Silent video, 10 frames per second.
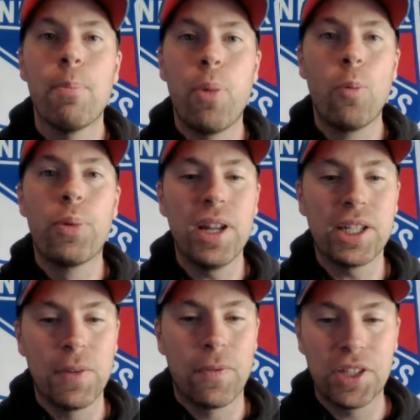Bold
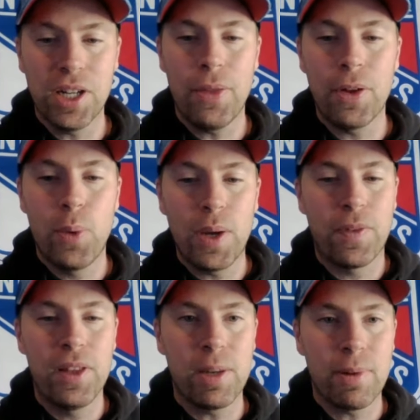prediction for Jonathan Quick
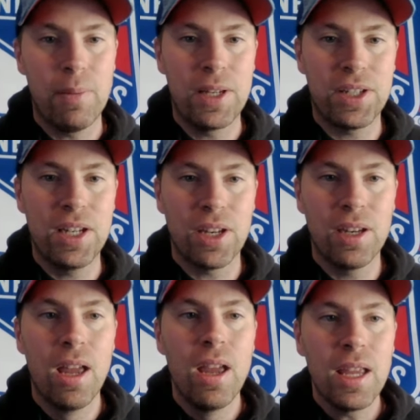for this upcoming season.